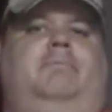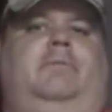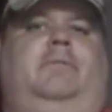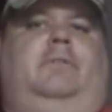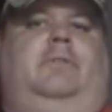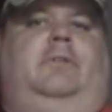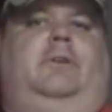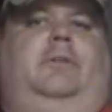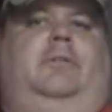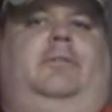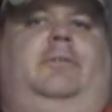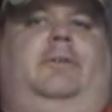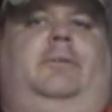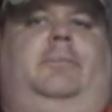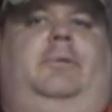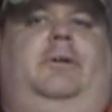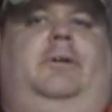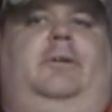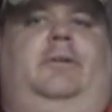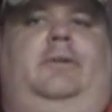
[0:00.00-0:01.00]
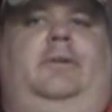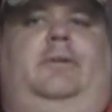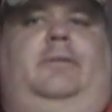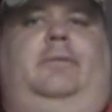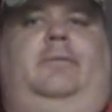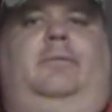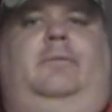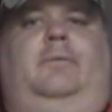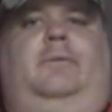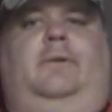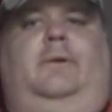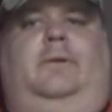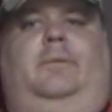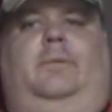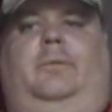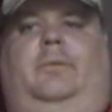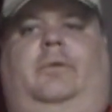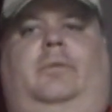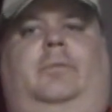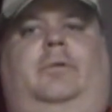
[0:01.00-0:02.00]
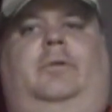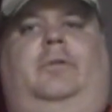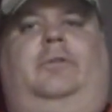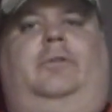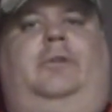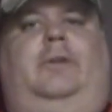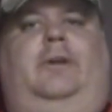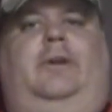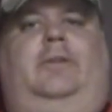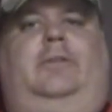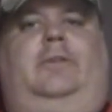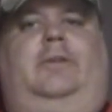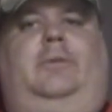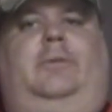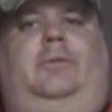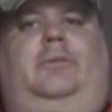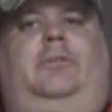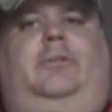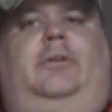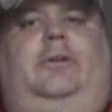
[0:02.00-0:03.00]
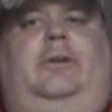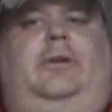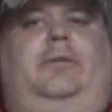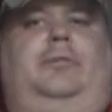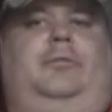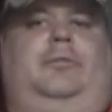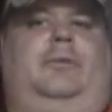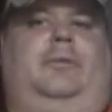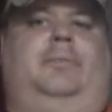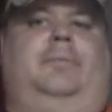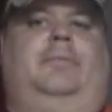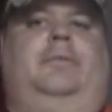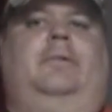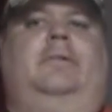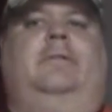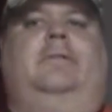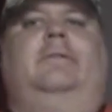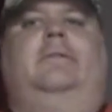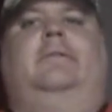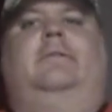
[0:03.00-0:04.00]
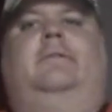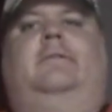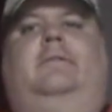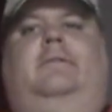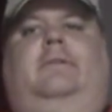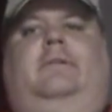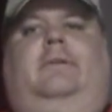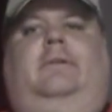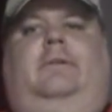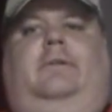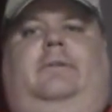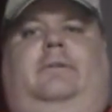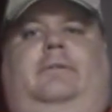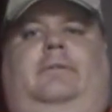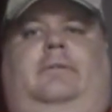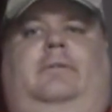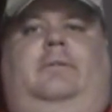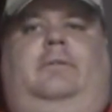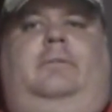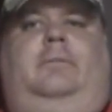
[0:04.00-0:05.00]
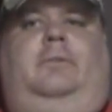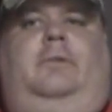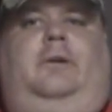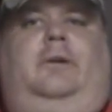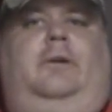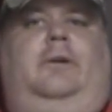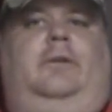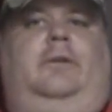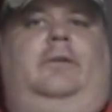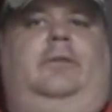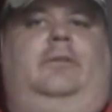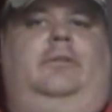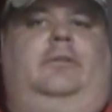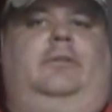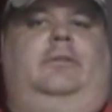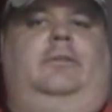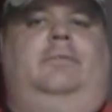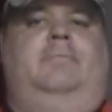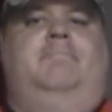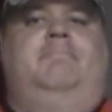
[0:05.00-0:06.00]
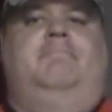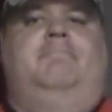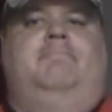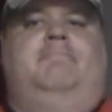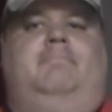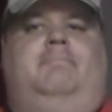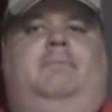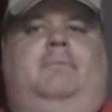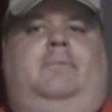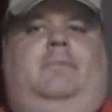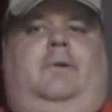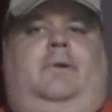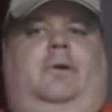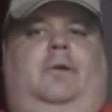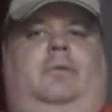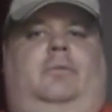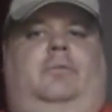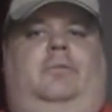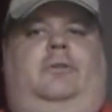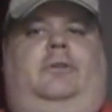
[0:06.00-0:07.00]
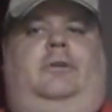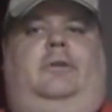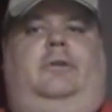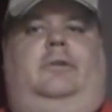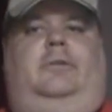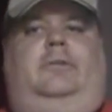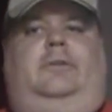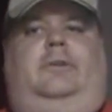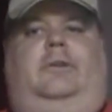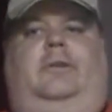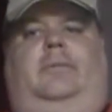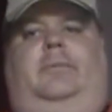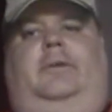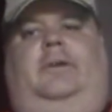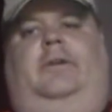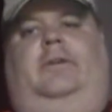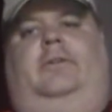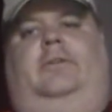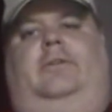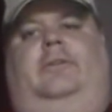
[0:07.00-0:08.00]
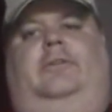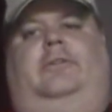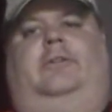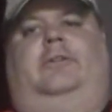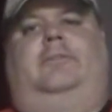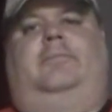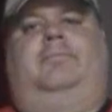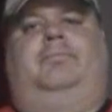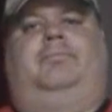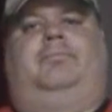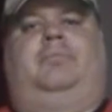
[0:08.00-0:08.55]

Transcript: it's definitely better than what rumored trades that we saw from, you know, bloggers and armchair general managers.